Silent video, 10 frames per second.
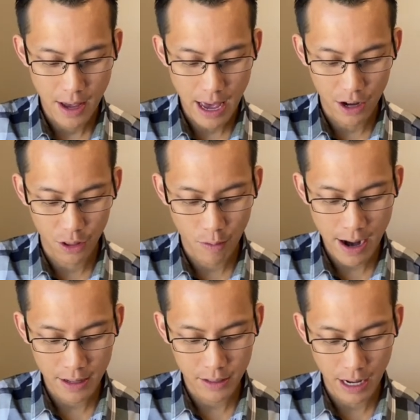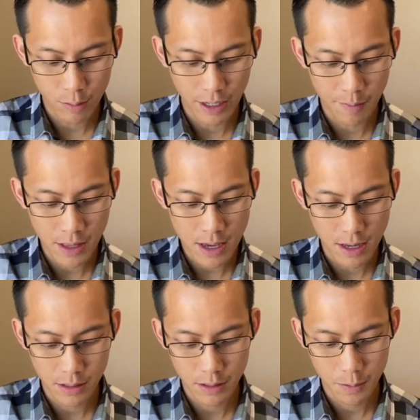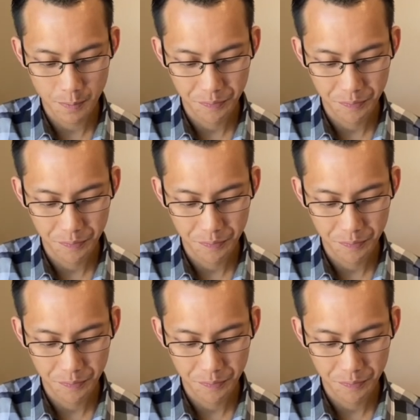And on the right-hand side, it would give me this,